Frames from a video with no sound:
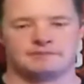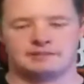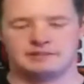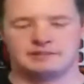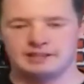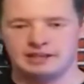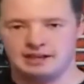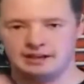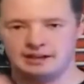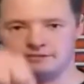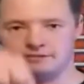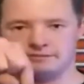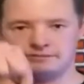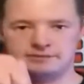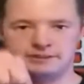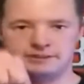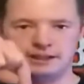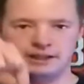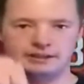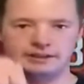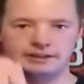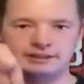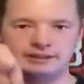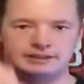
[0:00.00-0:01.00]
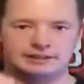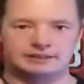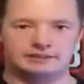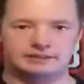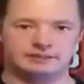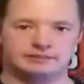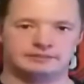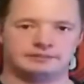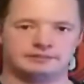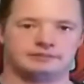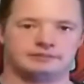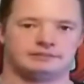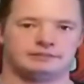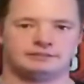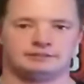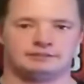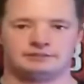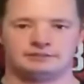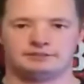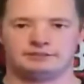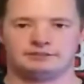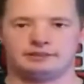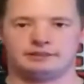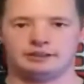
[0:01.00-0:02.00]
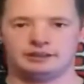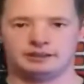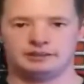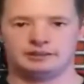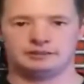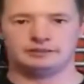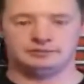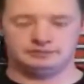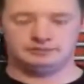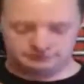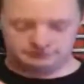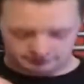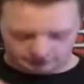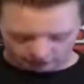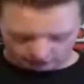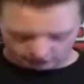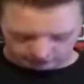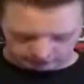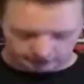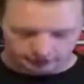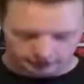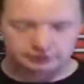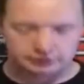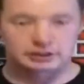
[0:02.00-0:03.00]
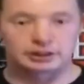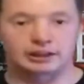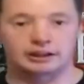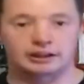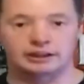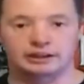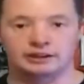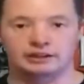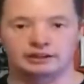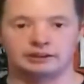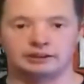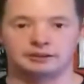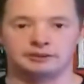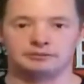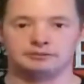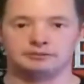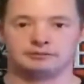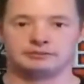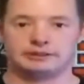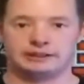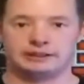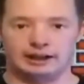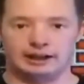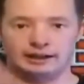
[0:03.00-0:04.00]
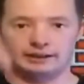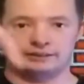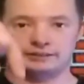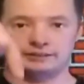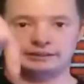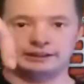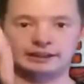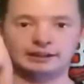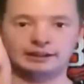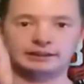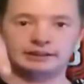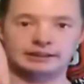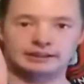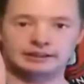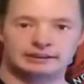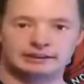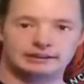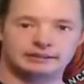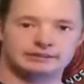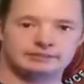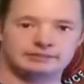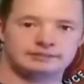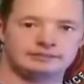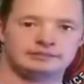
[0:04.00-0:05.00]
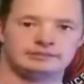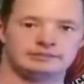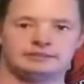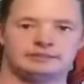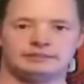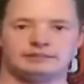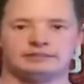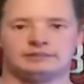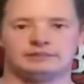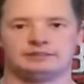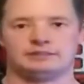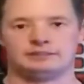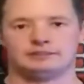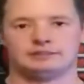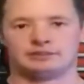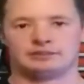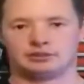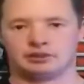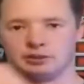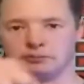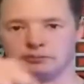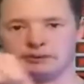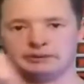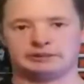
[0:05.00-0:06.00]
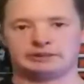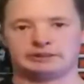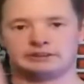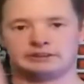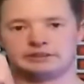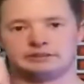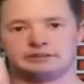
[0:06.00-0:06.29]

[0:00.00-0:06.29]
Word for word: Down, down there. You know, not, not down here, down, down there. Comments?